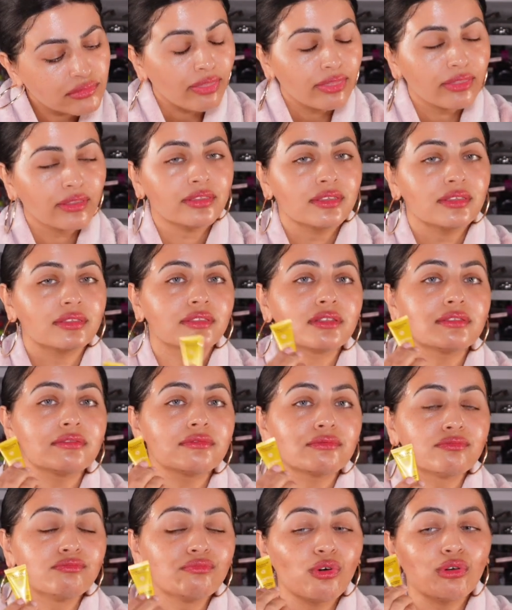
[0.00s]
This is the
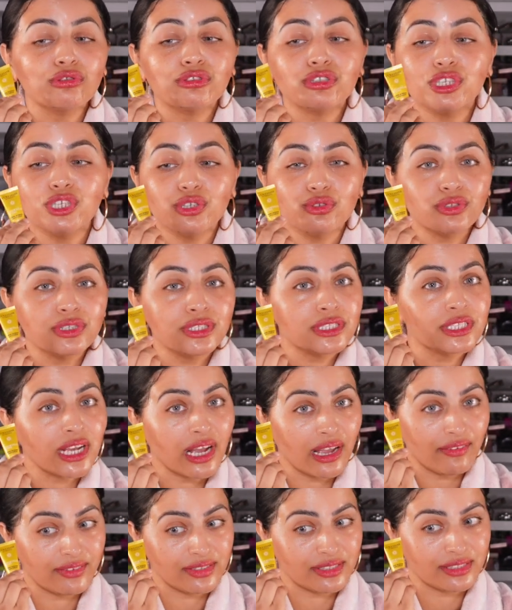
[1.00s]
most cutest thing
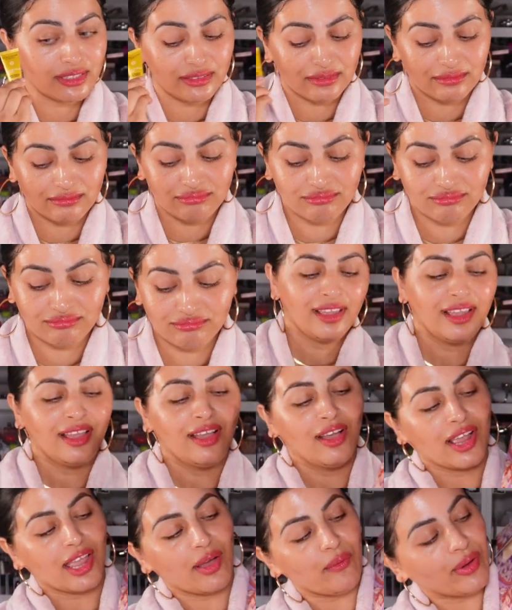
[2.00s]
I've ever seen.
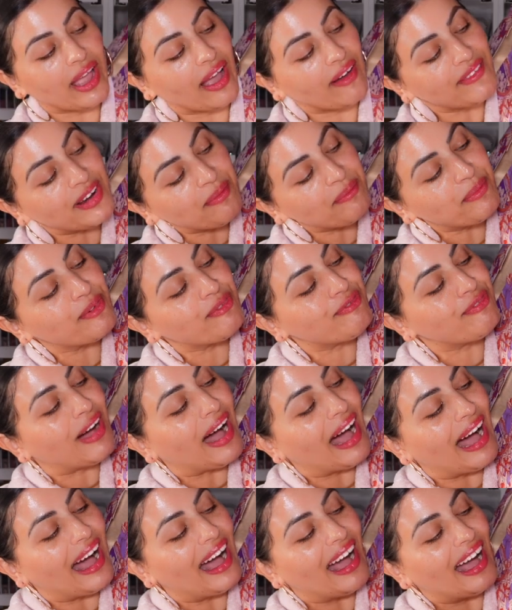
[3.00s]
Okay, we have number
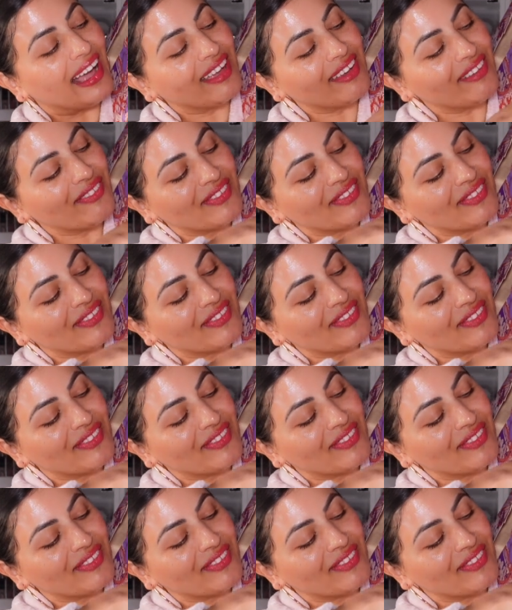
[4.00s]
5.